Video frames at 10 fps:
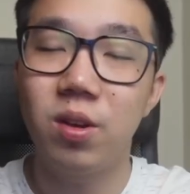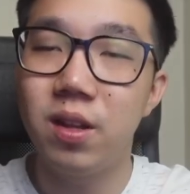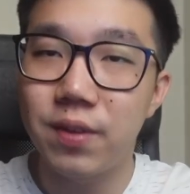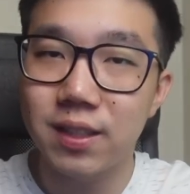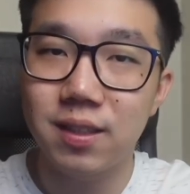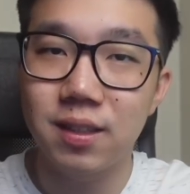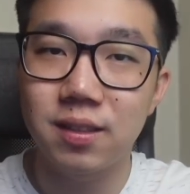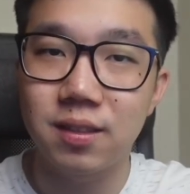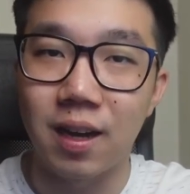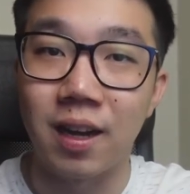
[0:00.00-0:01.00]

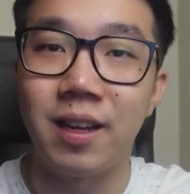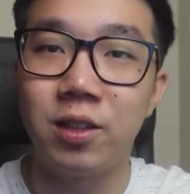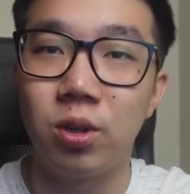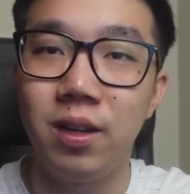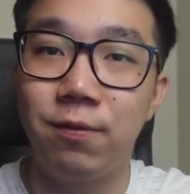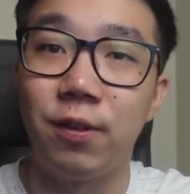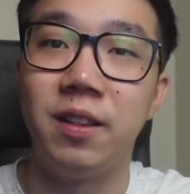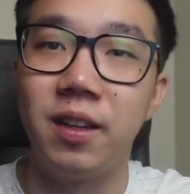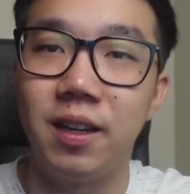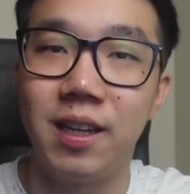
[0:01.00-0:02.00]
investors are naturally
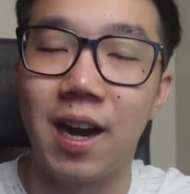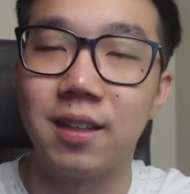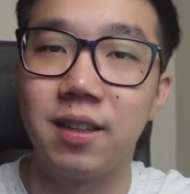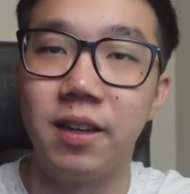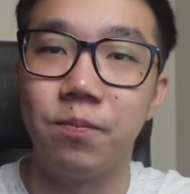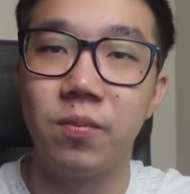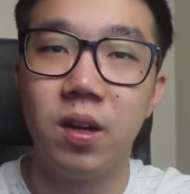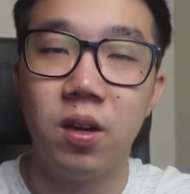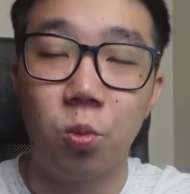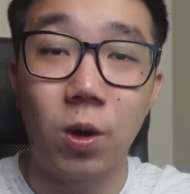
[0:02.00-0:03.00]
frantically asking,
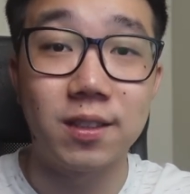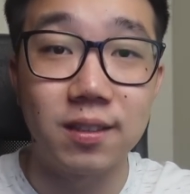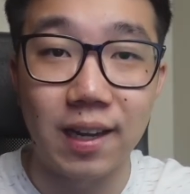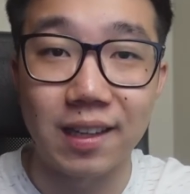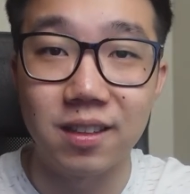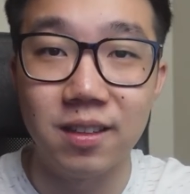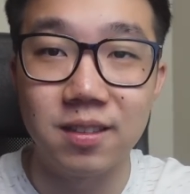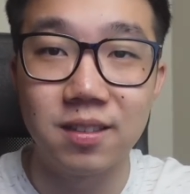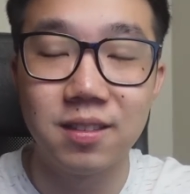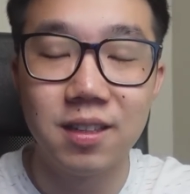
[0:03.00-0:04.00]
what's the
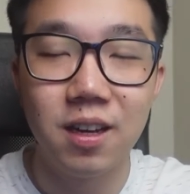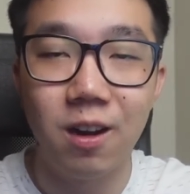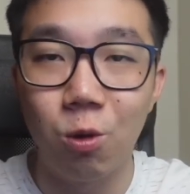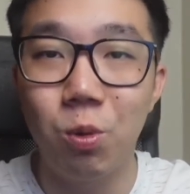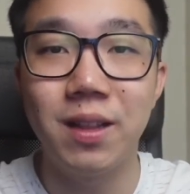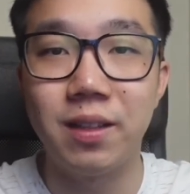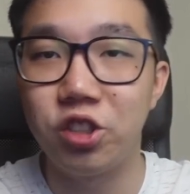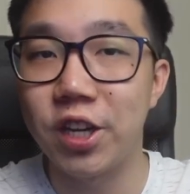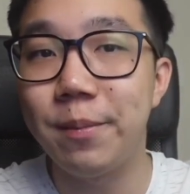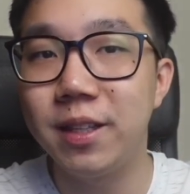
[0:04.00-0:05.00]
catalyst, or what did
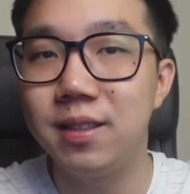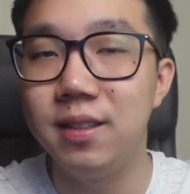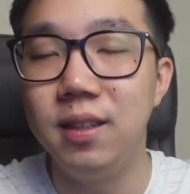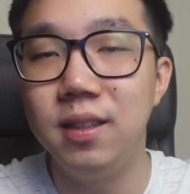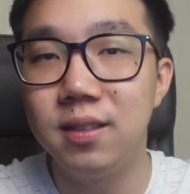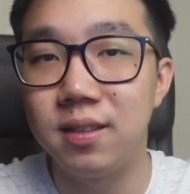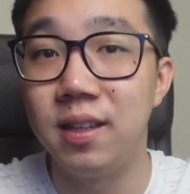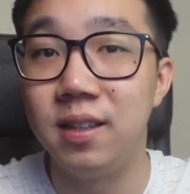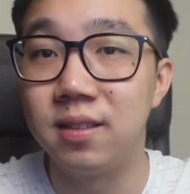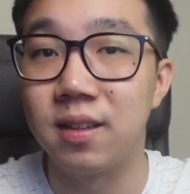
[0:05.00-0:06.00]
Chairman Xi say
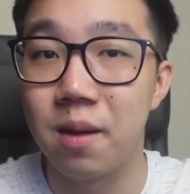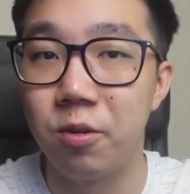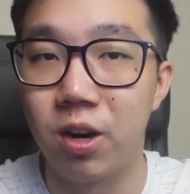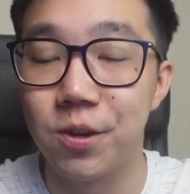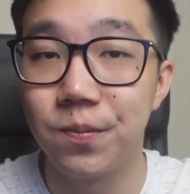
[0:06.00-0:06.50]
this time around?